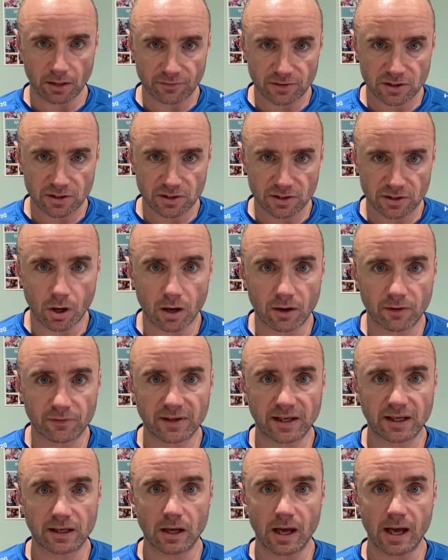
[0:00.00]

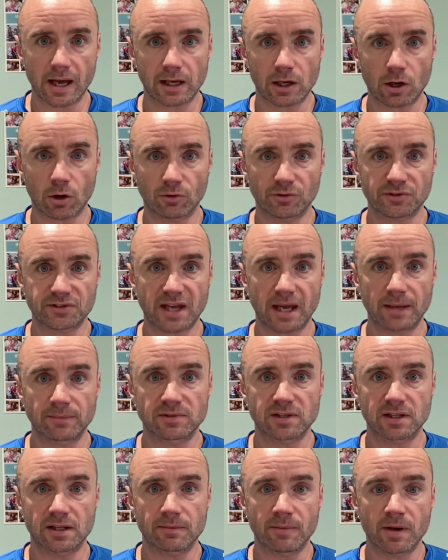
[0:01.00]
2.5 goals games
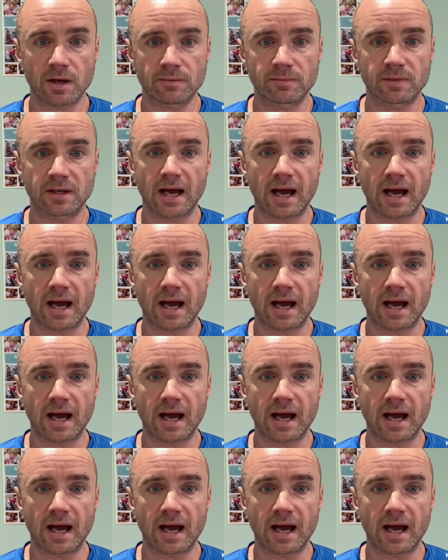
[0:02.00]
at the moment,